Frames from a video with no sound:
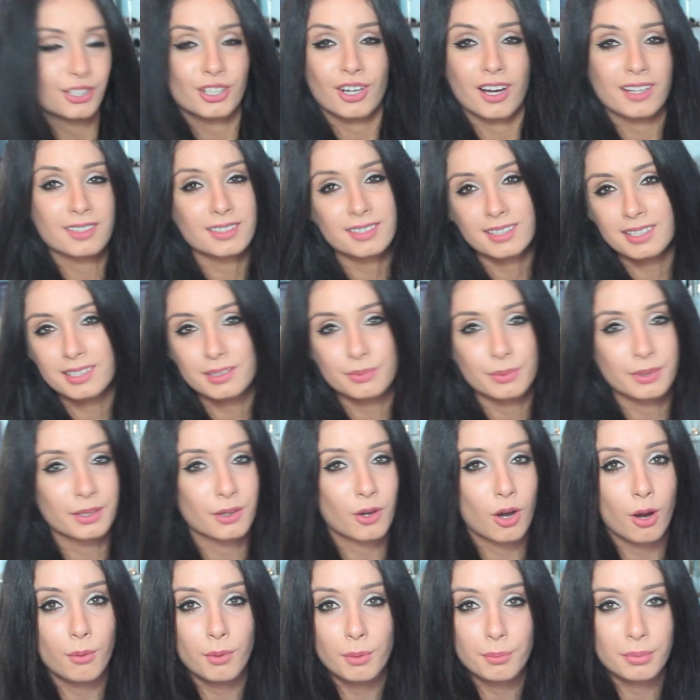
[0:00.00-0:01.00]
You guys, is this
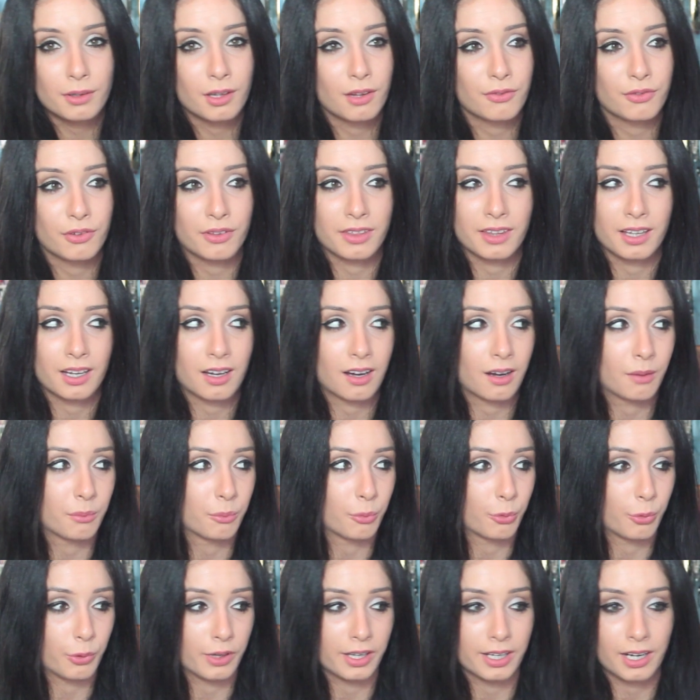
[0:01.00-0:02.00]
weird? Comment below if you think
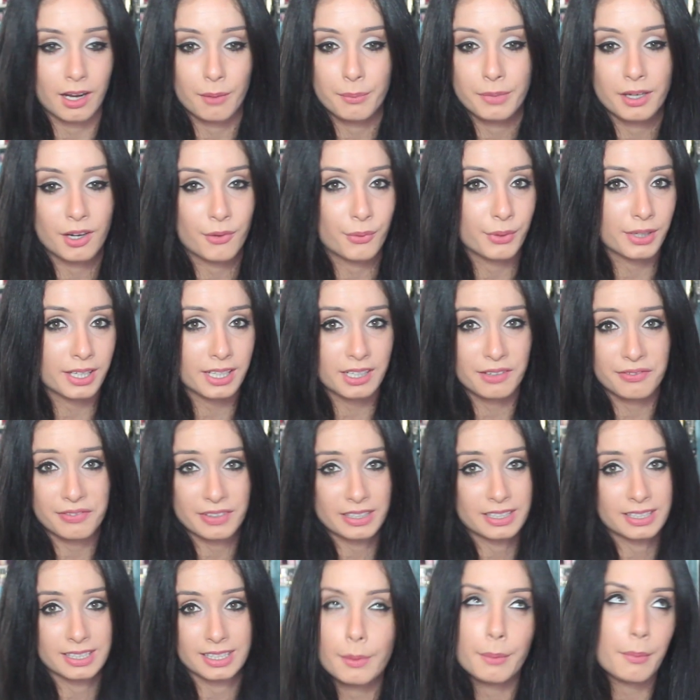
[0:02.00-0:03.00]
I'm weird. I mean, I won't get
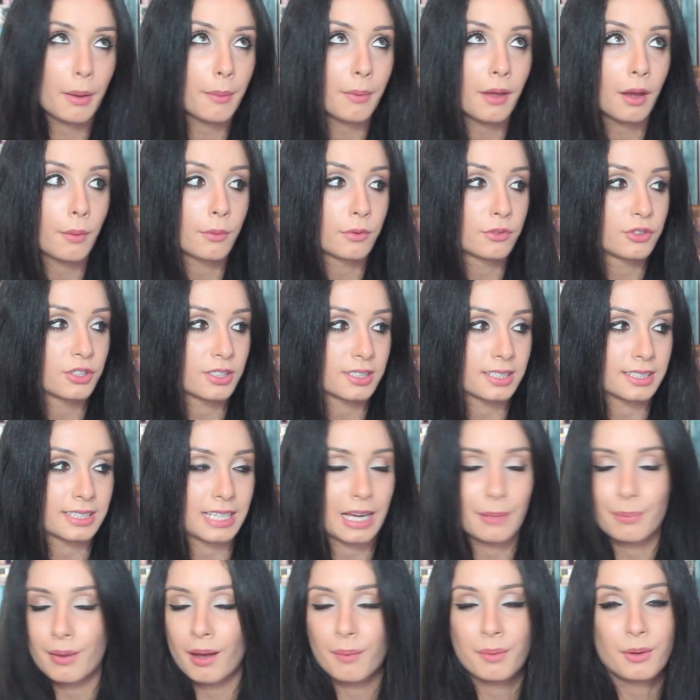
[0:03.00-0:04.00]
offended. I mean, maybe I will just
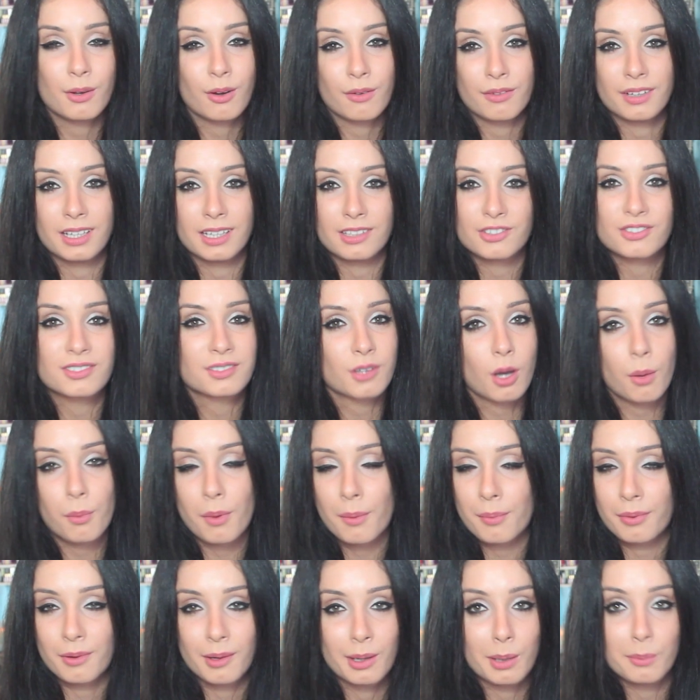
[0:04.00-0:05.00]
tap. I mean, not really. Just
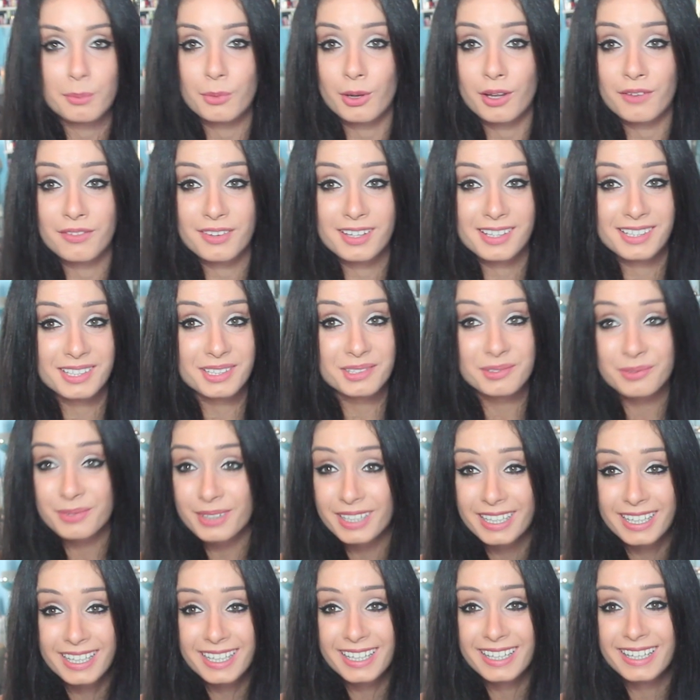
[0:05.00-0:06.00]
comment below. Let me know if this is
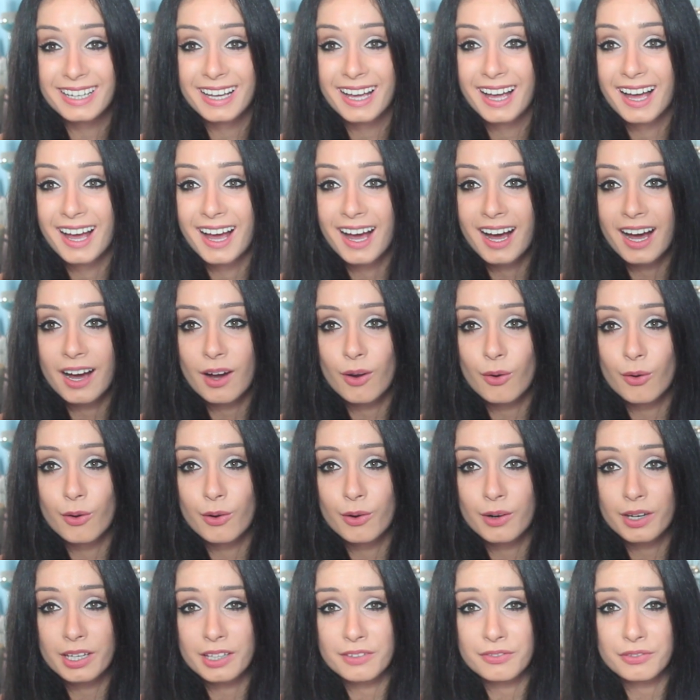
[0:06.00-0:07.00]
weird,
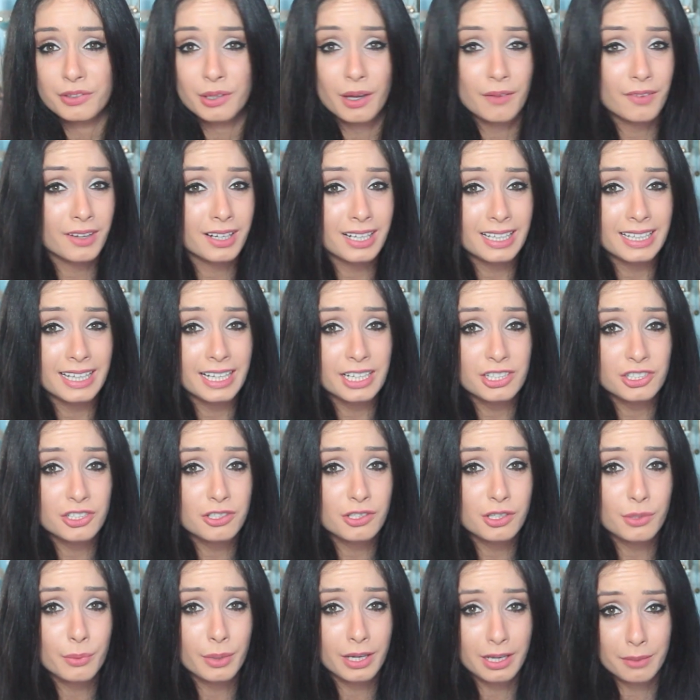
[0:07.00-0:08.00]
or if you have a collection
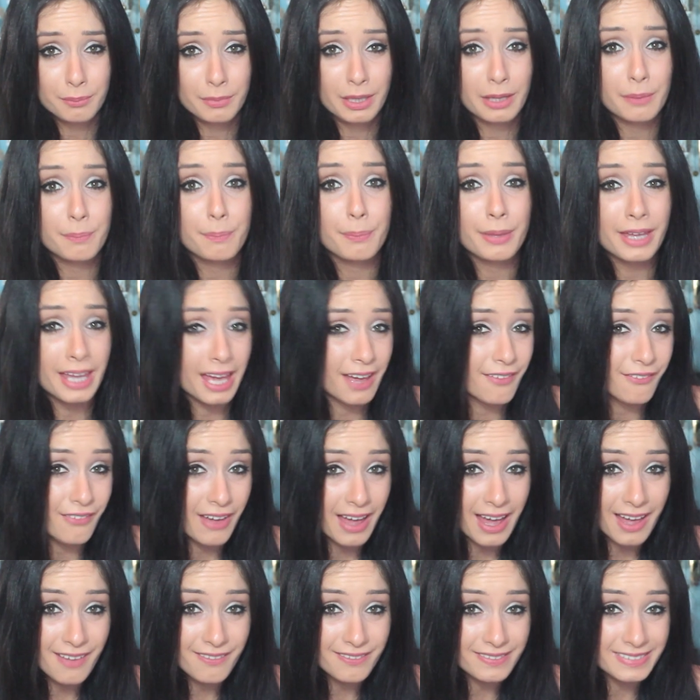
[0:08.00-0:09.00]
to become B F
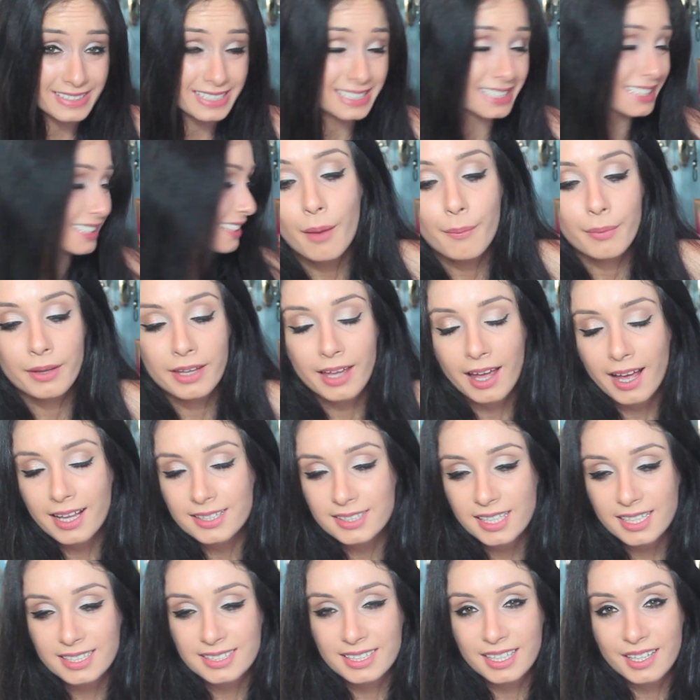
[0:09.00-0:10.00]
Fs. But yeah,
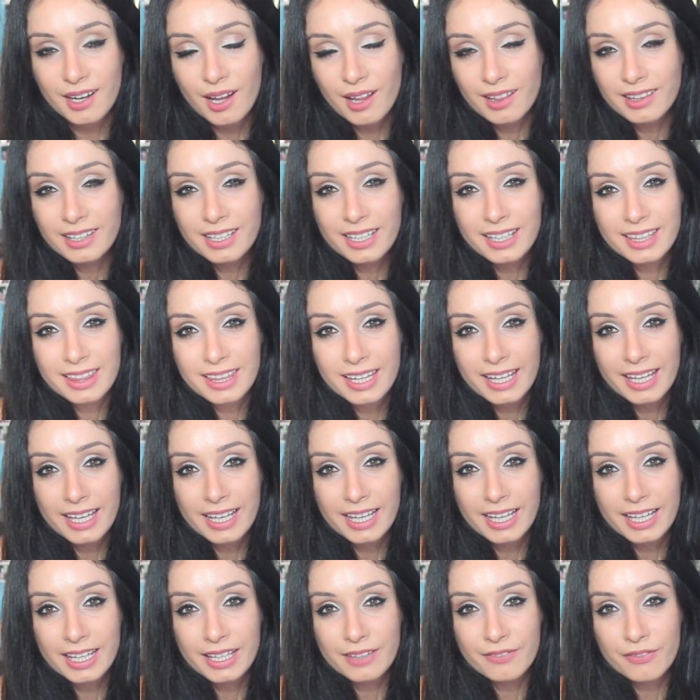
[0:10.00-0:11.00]
as I said, I'll link
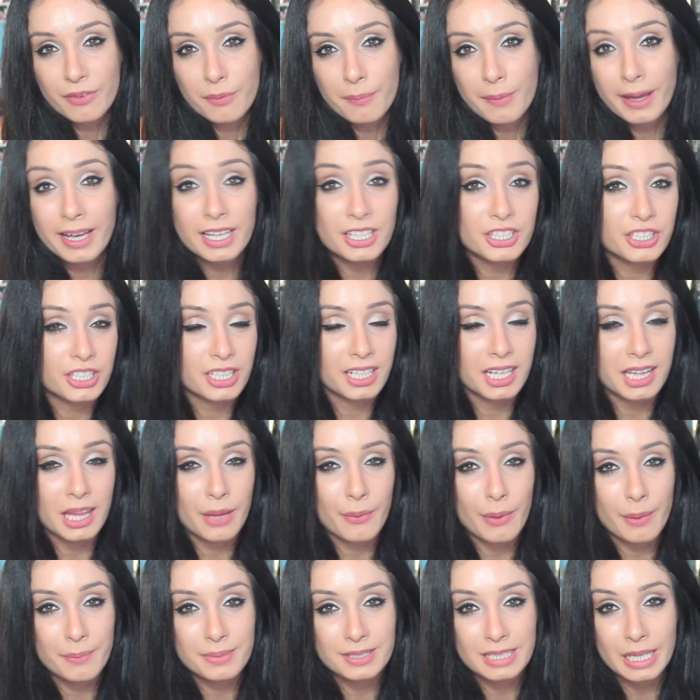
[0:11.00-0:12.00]
their information and
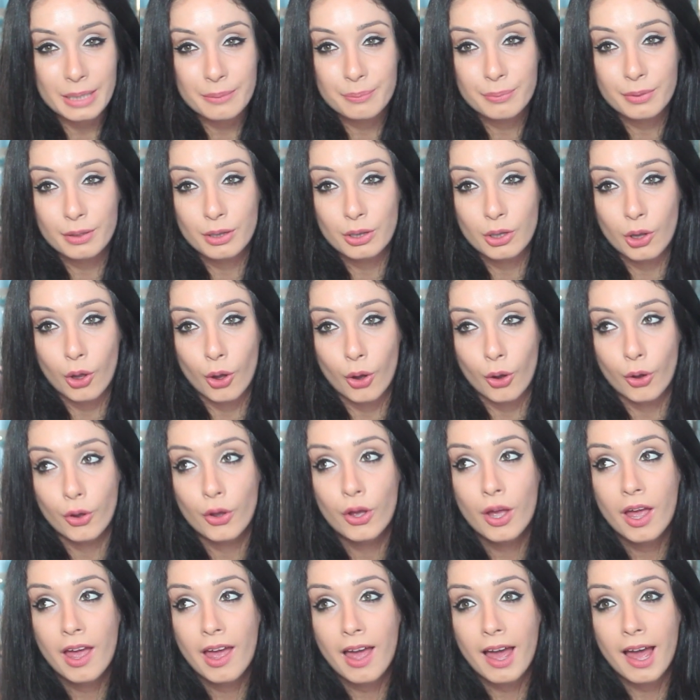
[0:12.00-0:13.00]
their website
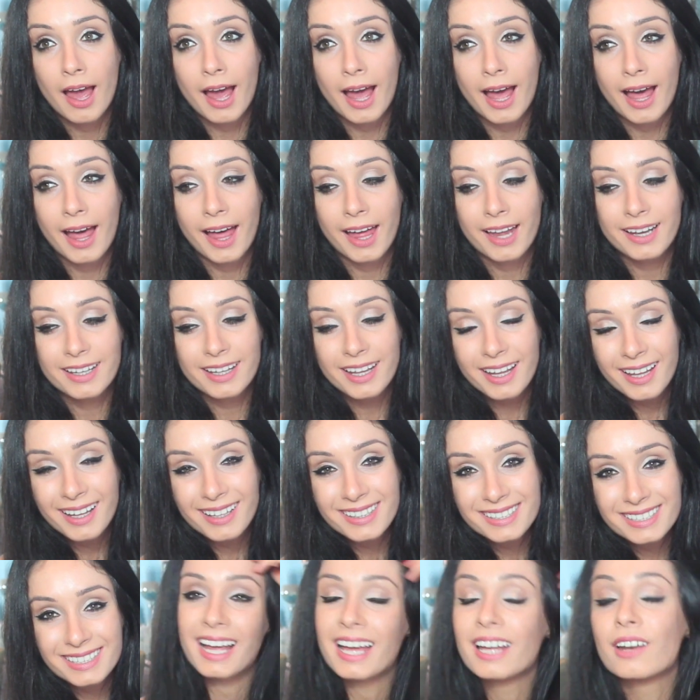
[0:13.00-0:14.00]
below. And
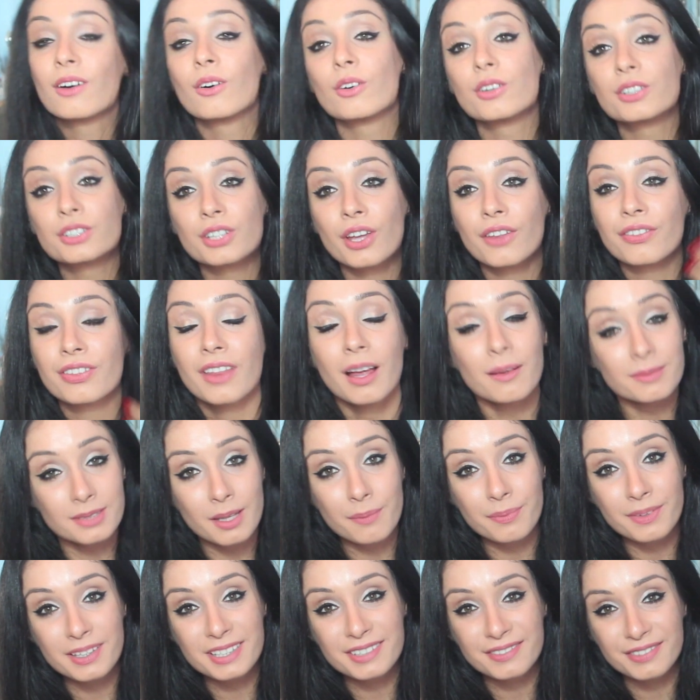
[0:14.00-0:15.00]
yes, and also thumbs
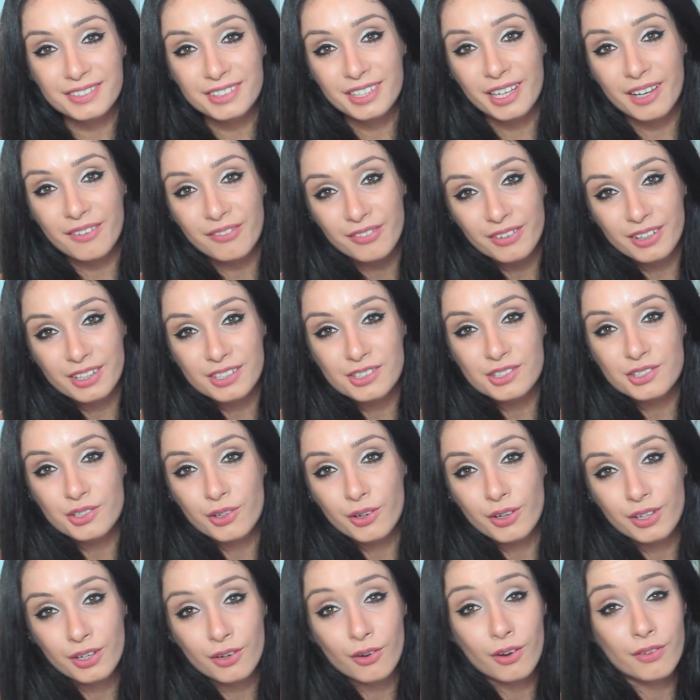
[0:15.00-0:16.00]
up this video if you
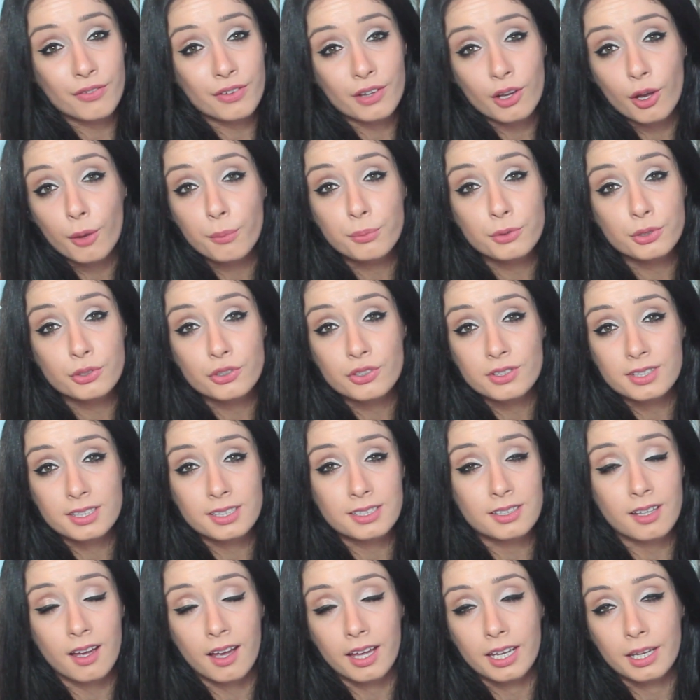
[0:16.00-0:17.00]
enjoyed it, or if it helped you just
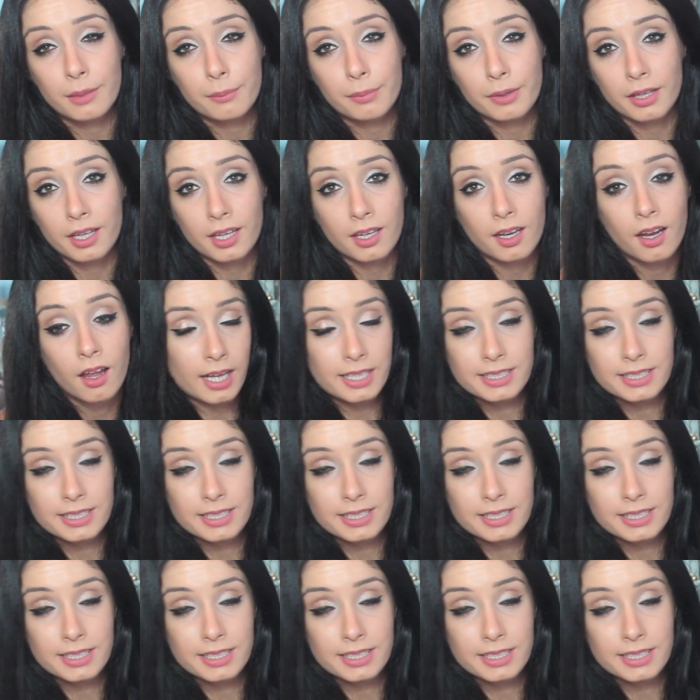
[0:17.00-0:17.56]
a tiny bit.